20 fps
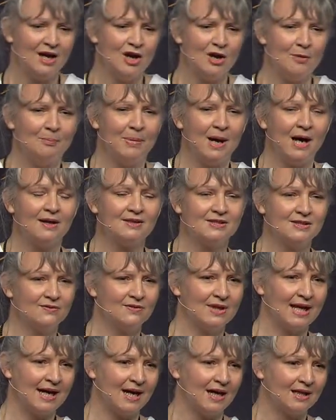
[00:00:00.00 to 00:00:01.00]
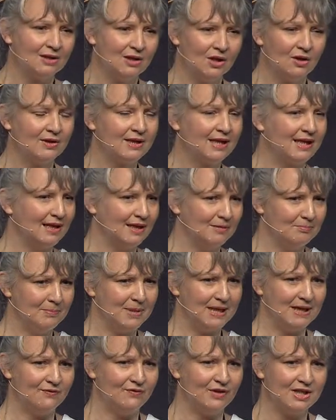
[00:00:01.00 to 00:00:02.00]
Part of that unlocking and
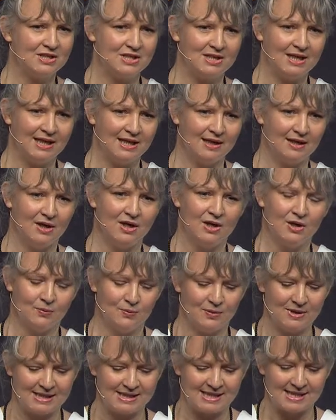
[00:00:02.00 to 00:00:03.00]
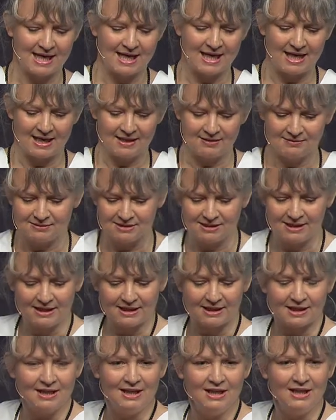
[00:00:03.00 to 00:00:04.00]
big visioning was saying, look,
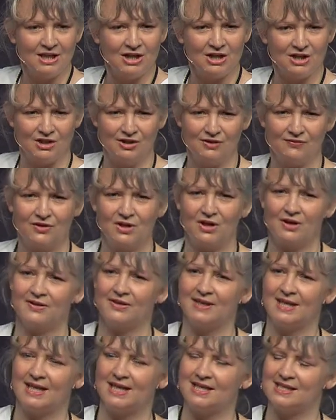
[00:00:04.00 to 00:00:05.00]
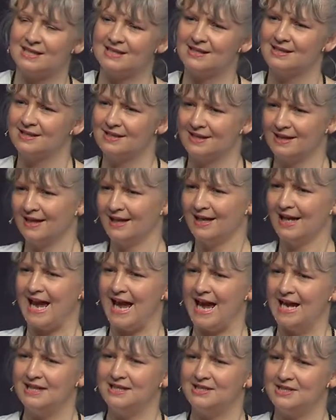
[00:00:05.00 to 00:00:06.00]
you've got this
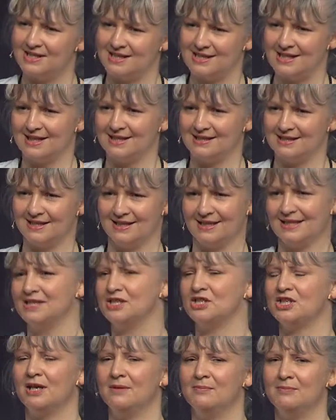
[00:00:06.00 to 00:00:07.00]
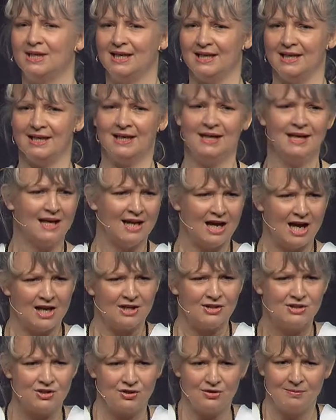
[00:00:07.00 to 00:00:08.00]
energy centre, this chimney.
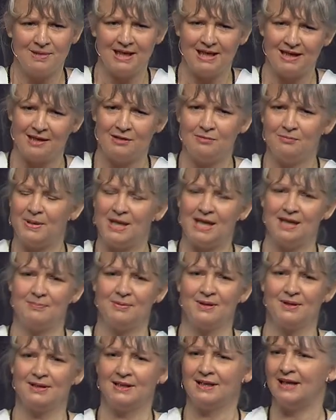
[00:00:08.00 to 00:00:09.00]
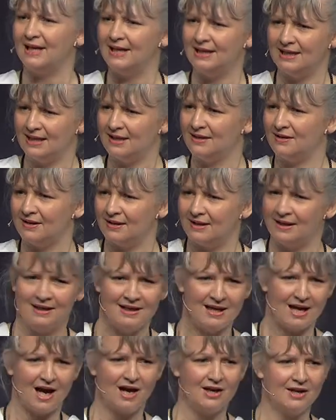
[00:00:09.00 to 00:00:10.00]
2 million people a year
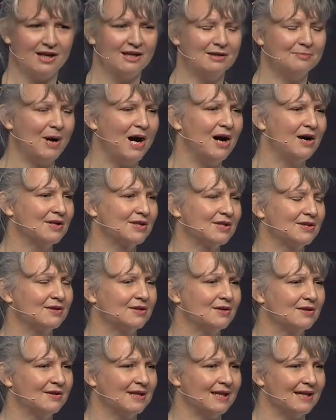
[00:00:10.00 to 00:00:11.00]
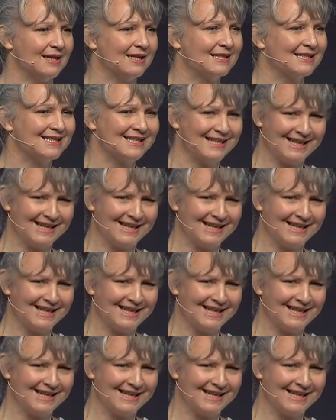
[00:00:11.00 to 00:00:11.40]
are going to pass through this.